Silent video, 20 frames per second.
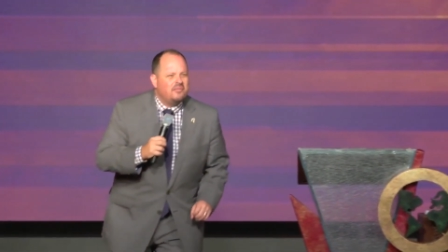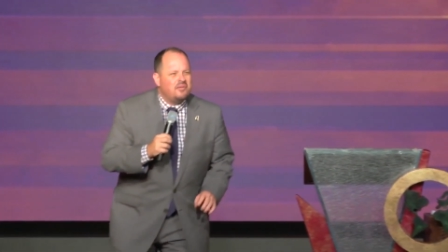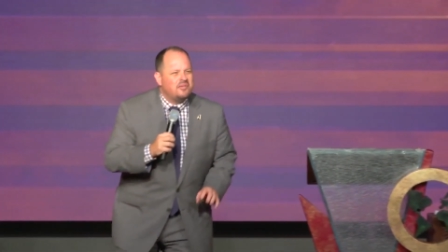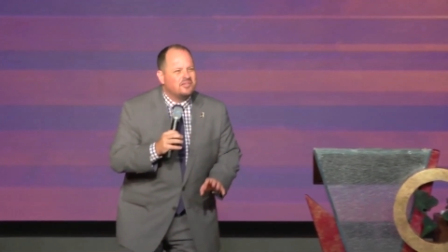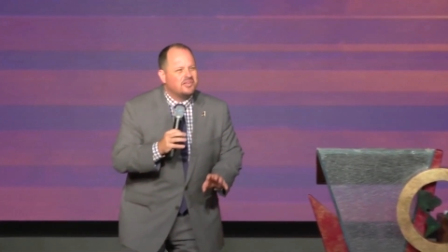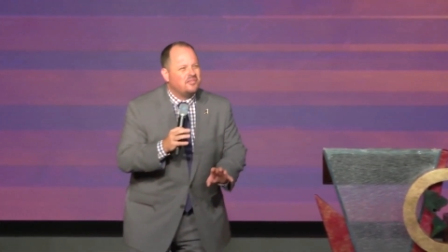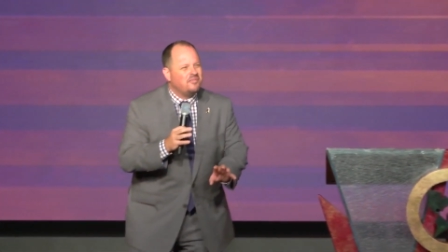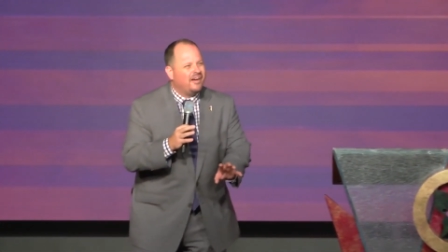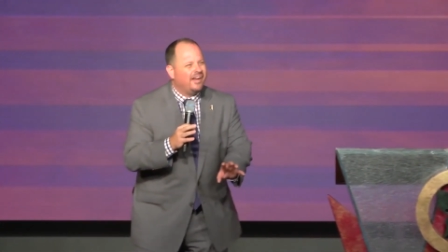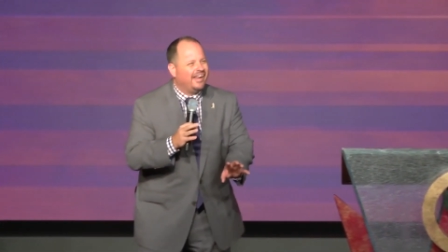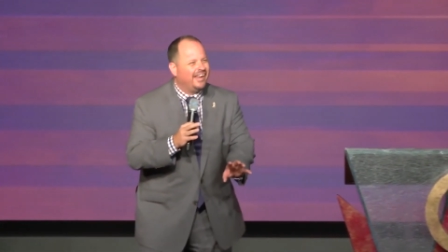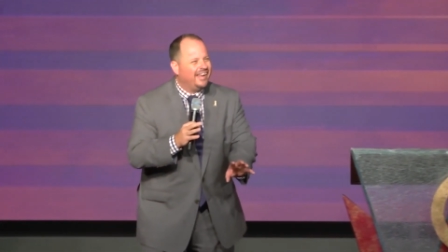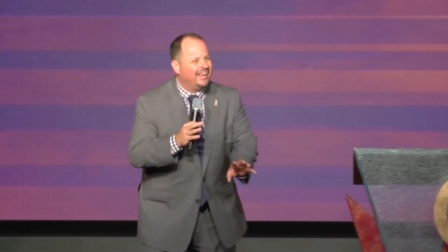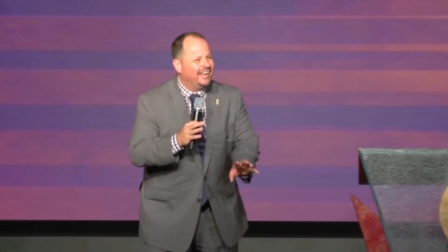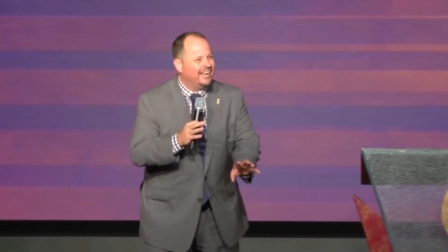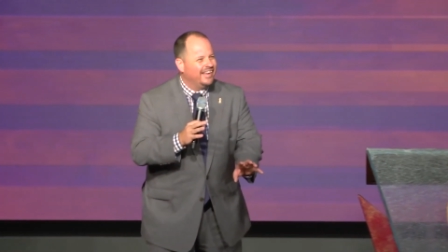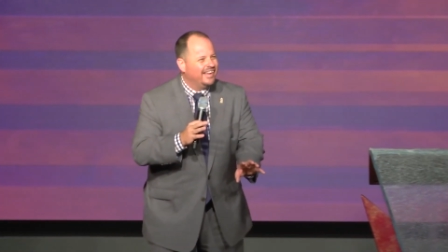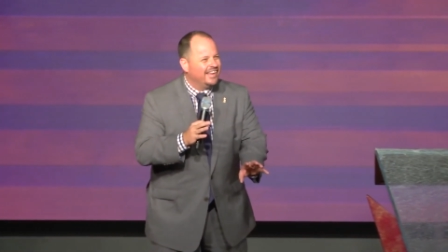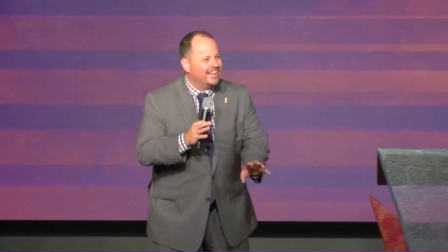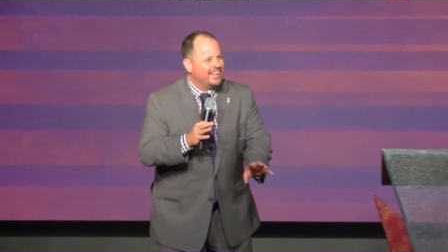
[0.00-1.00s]
Come on, somebody.
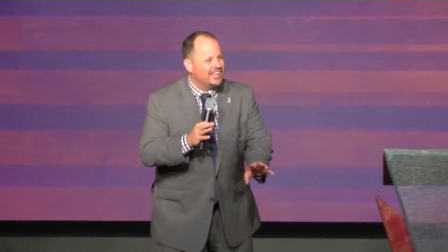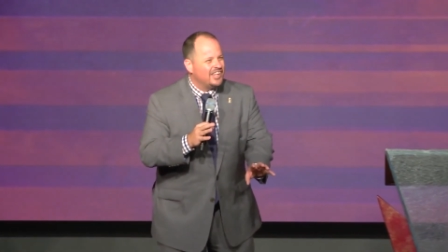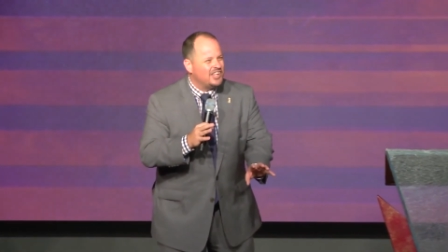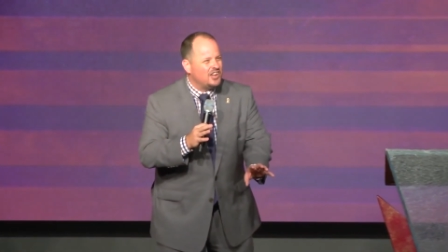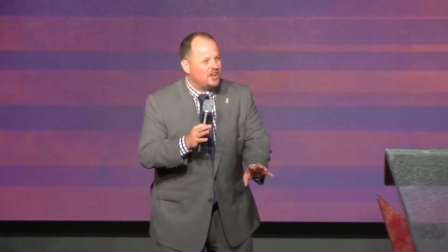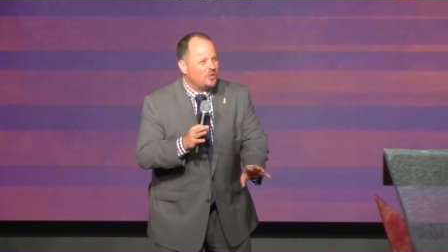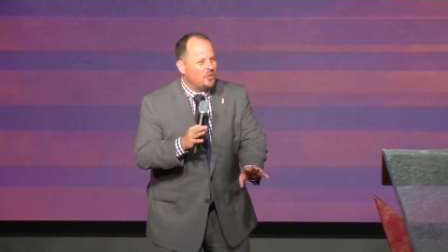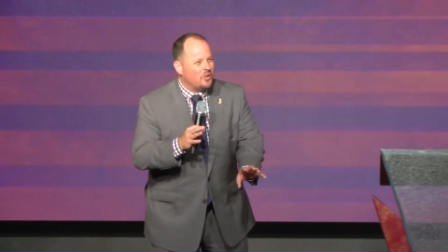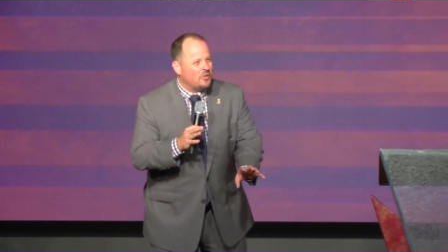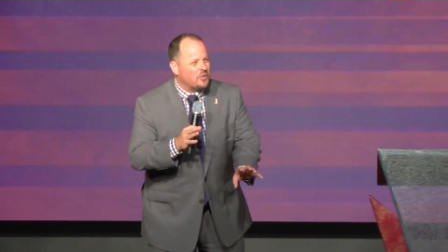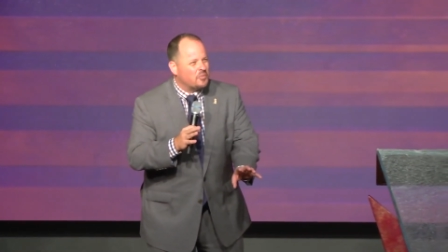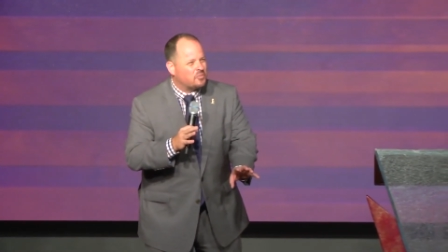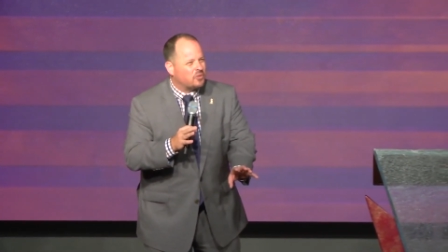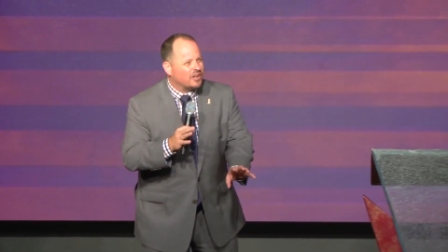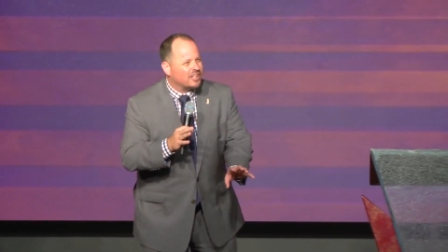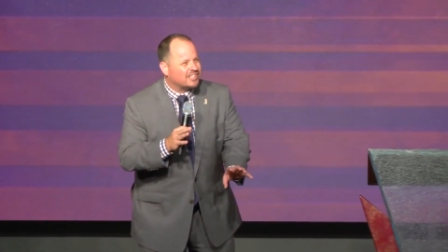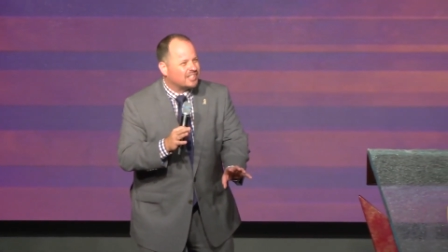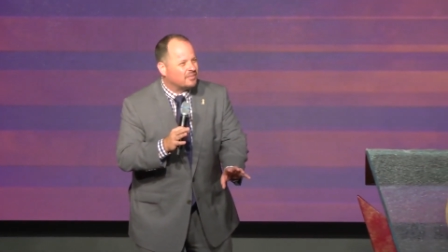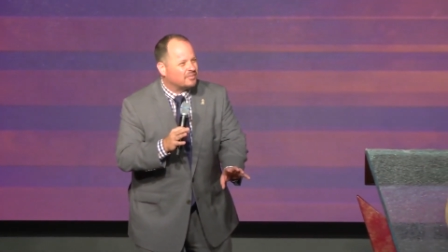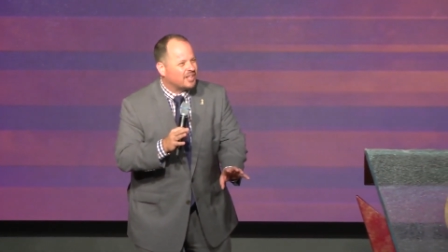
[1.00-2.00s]
You know, when we
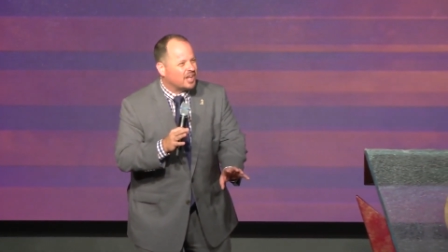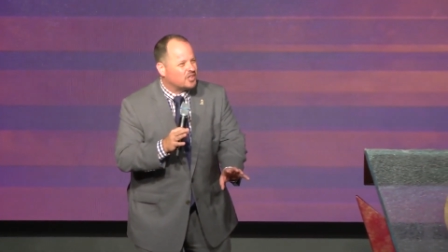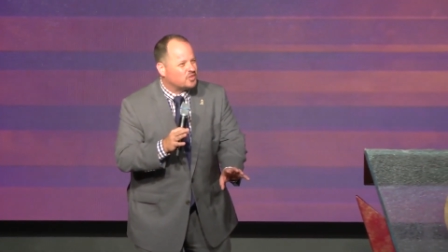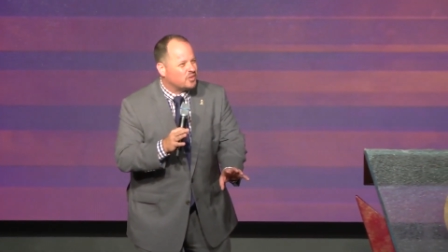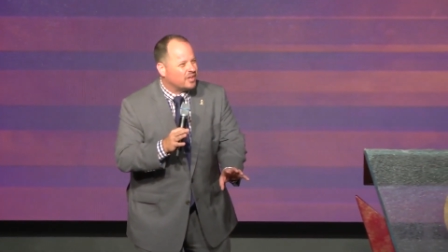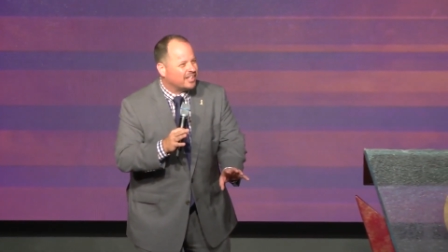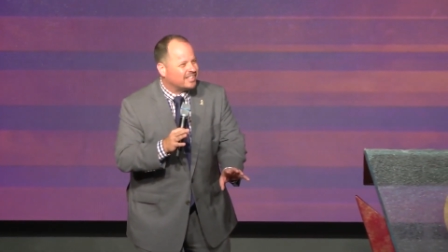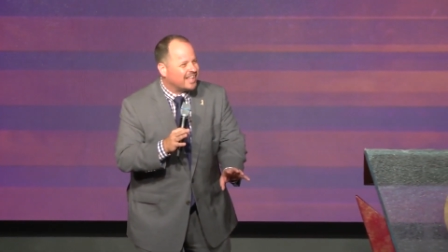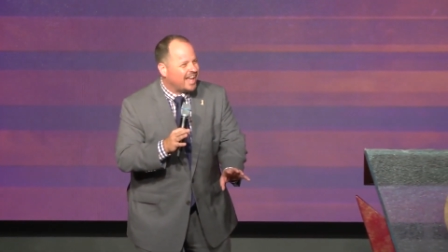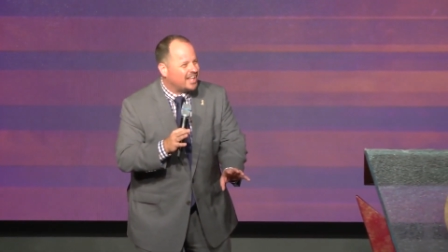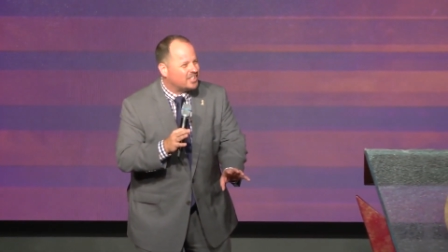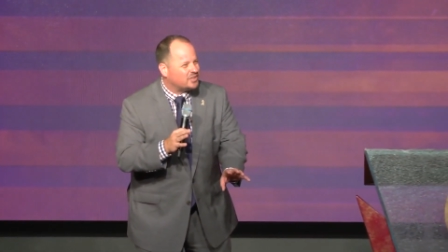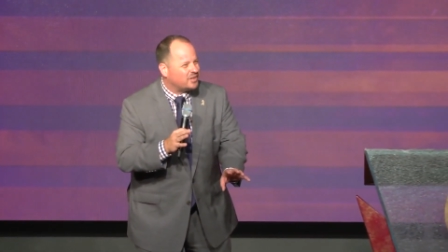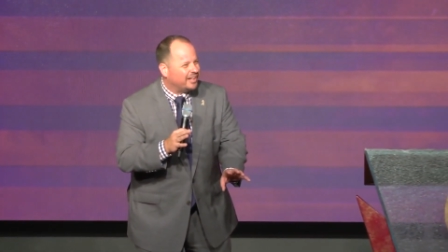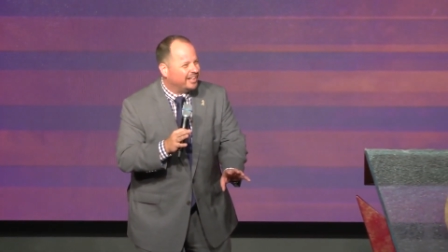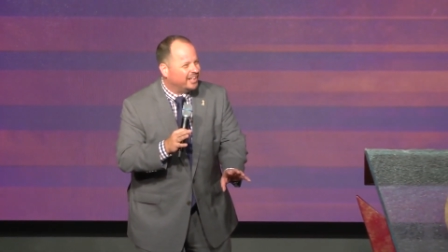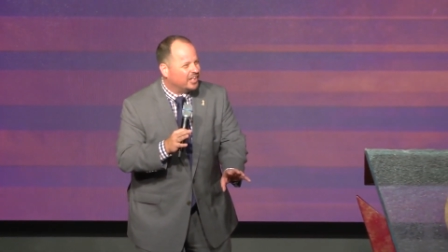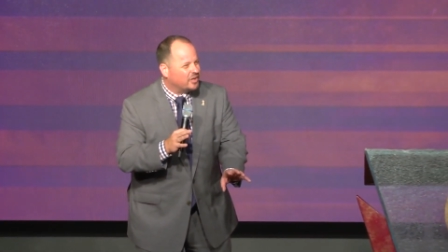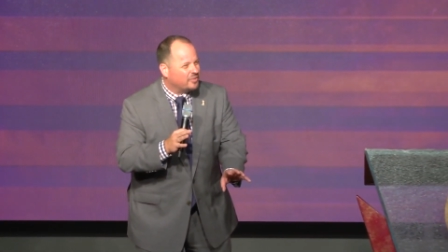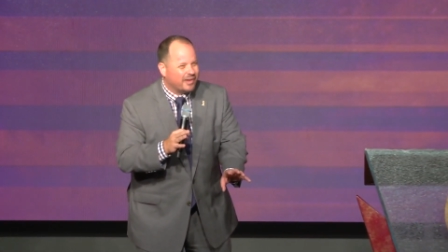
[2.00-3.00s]
preach, sometimes we
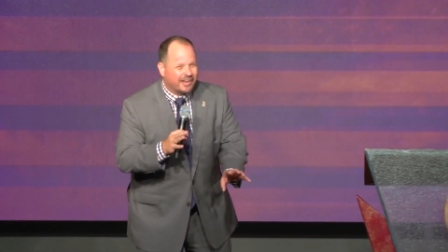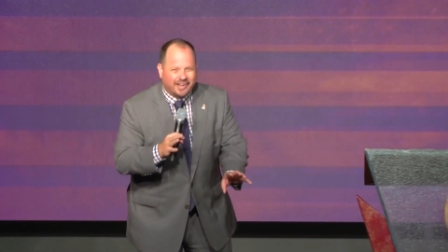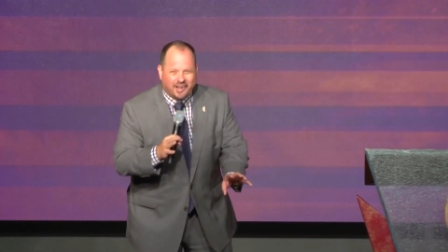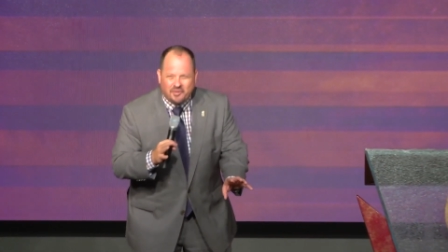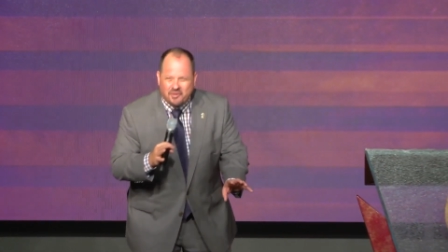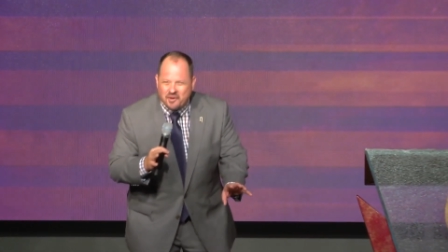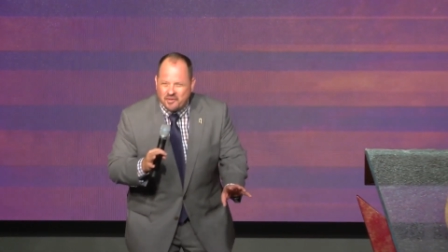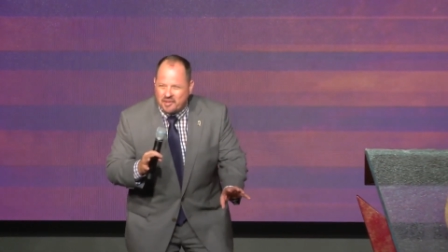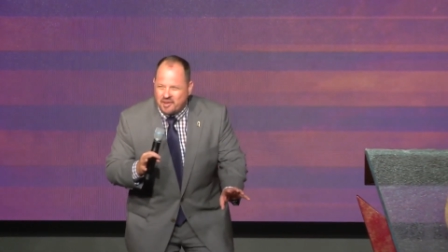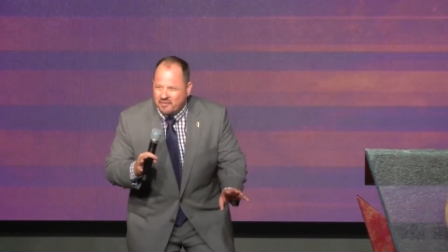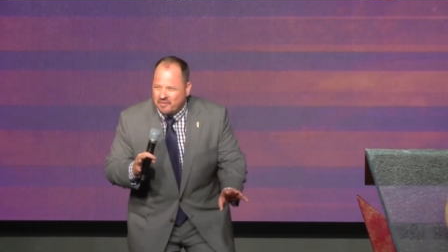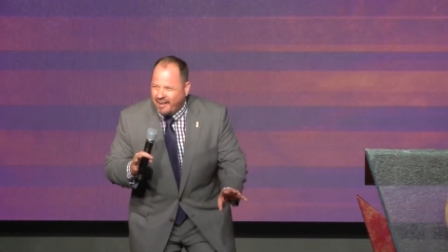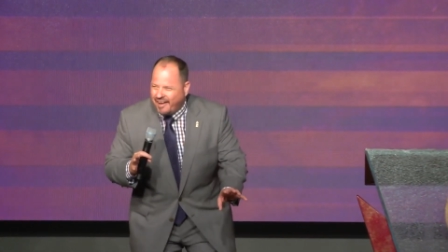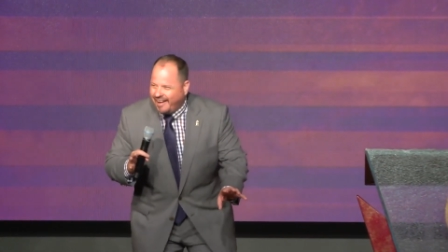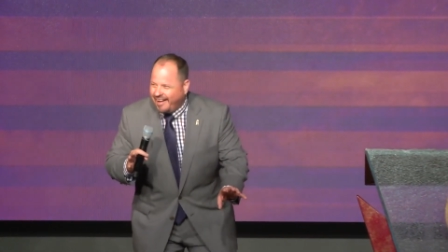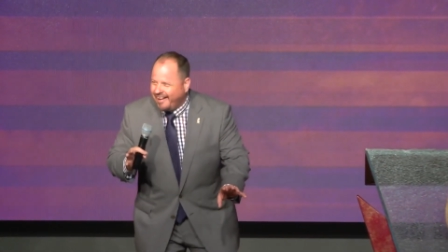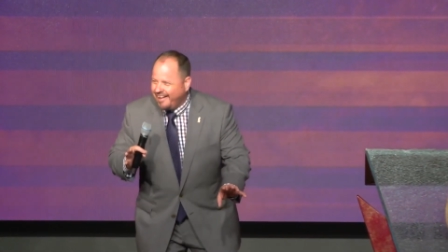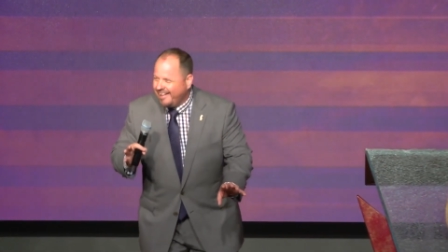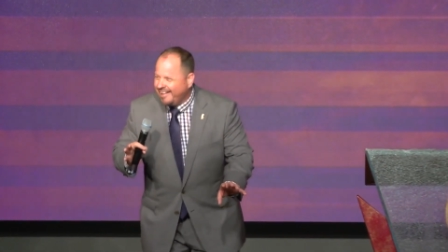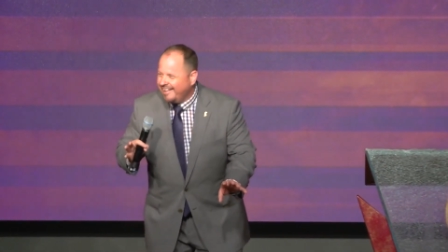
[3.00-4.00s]
exaggerate a little bit. Come on,
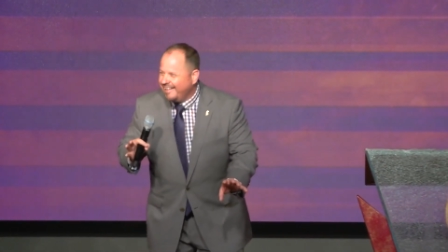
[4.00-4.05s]
somebody.